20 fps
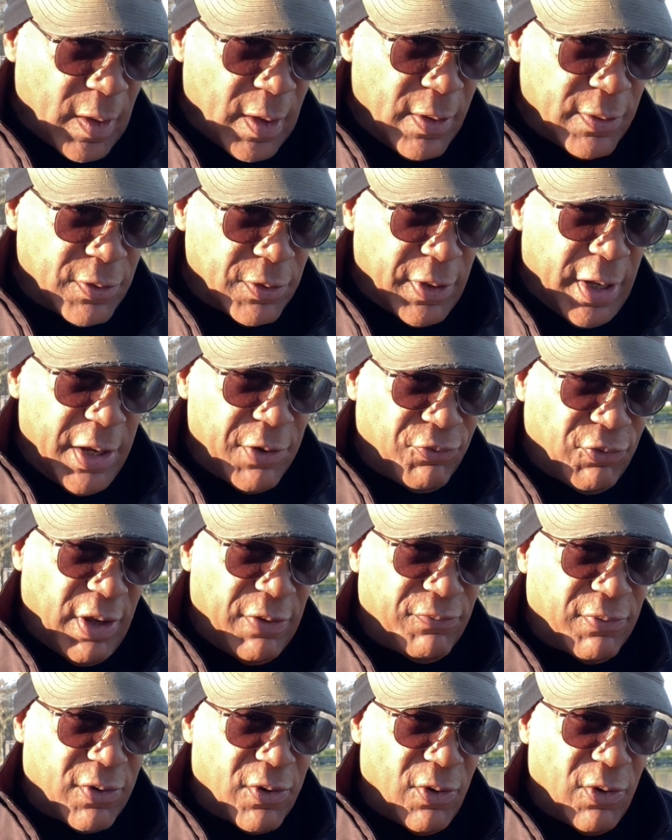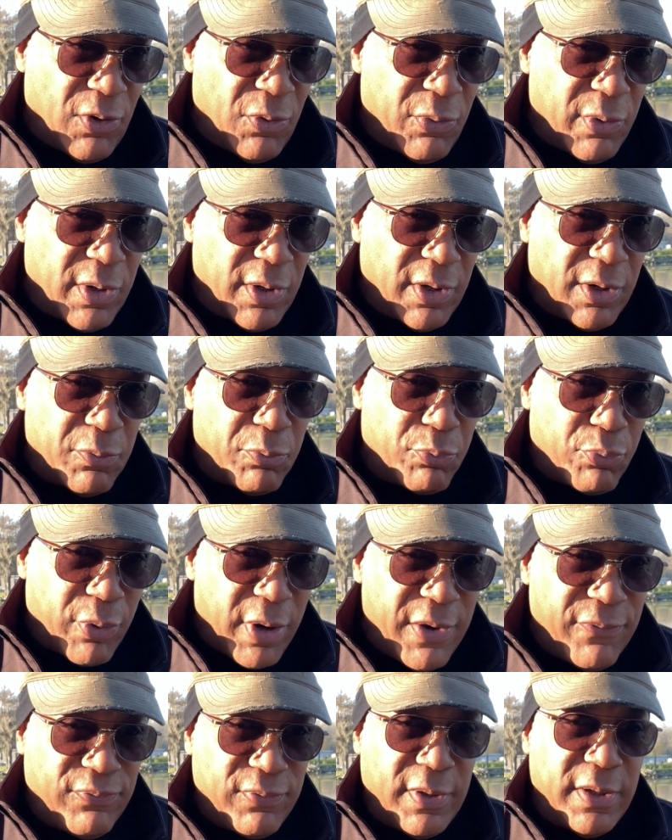today's safety corner, we're going to
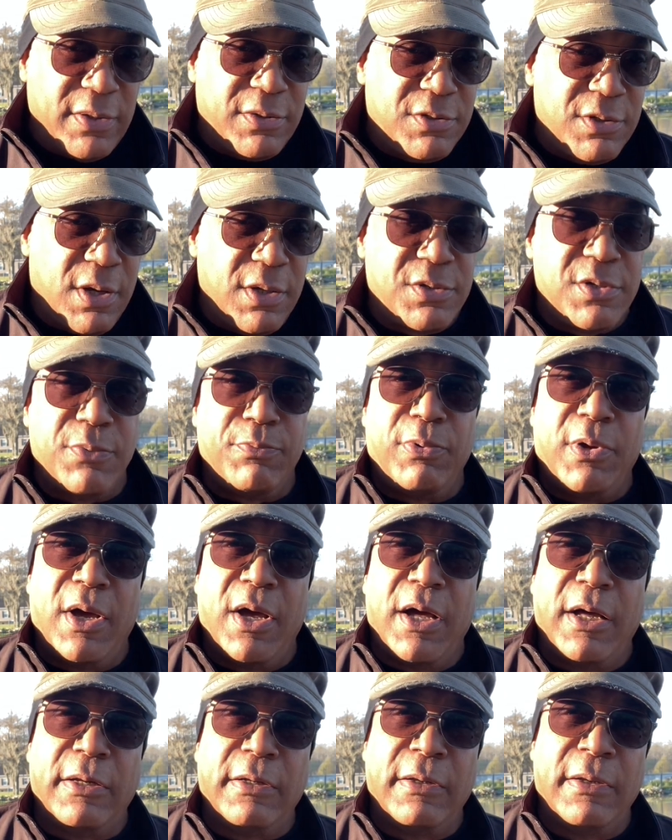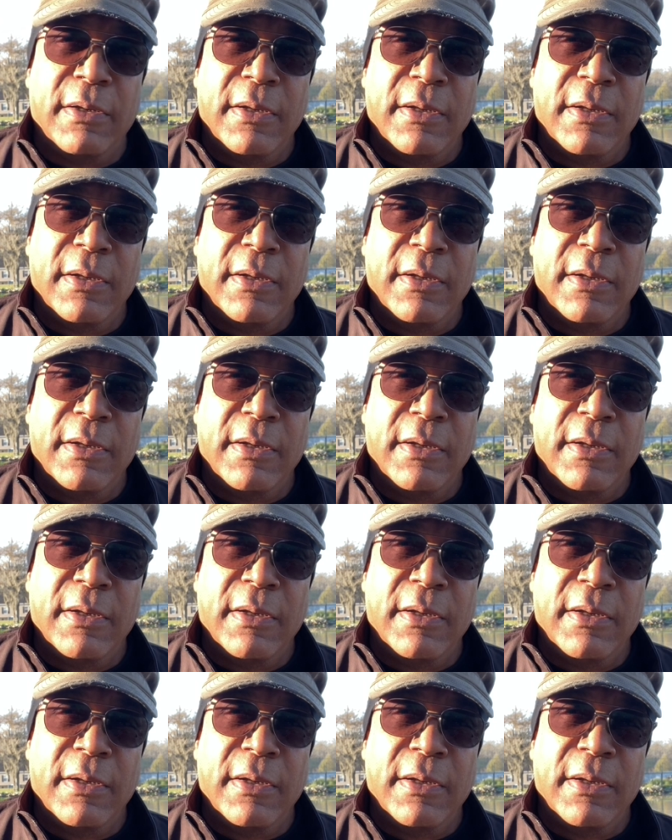briefly touch upon